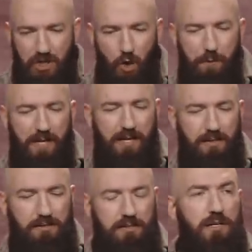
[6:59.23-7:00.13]

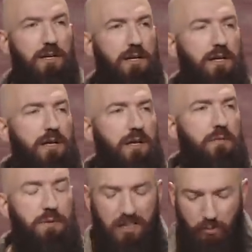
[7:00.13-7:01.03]
obedience.
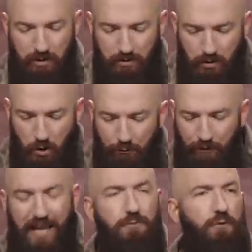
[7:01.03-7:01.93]
Because when you're
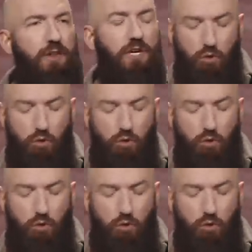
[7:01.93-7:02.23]
faithful and